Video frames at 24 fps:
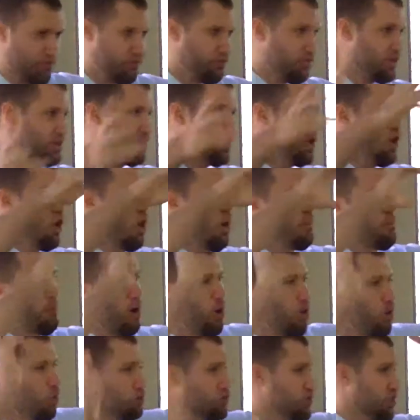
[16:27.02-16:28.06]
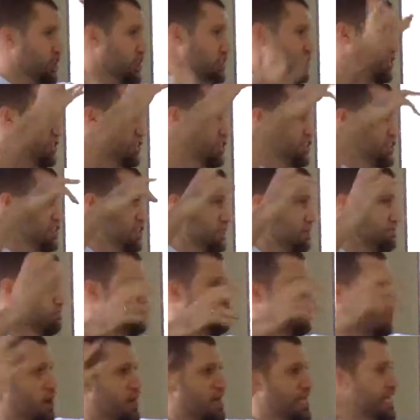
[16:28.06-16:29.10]
different opposing
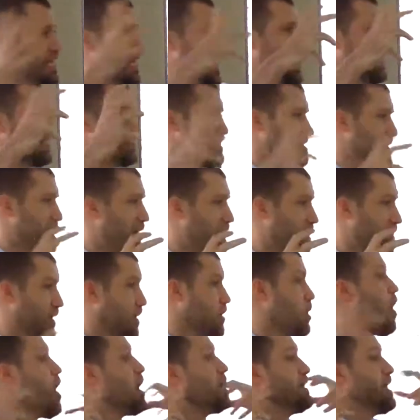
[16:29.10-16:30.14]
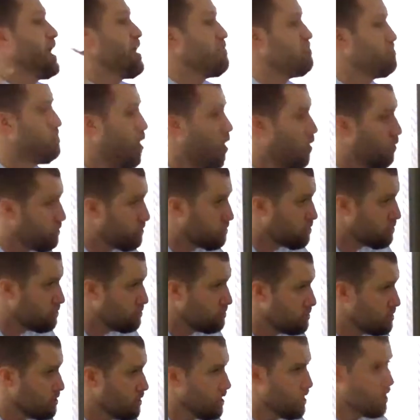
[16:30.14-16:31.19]
systems, one against the other. God gave
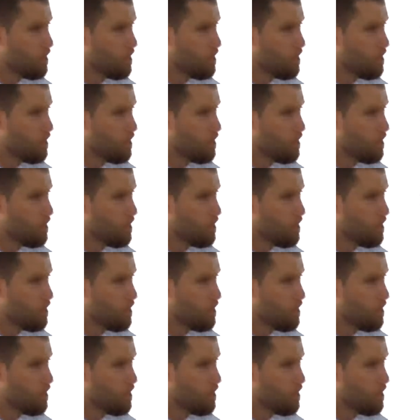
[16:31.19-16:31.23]
both.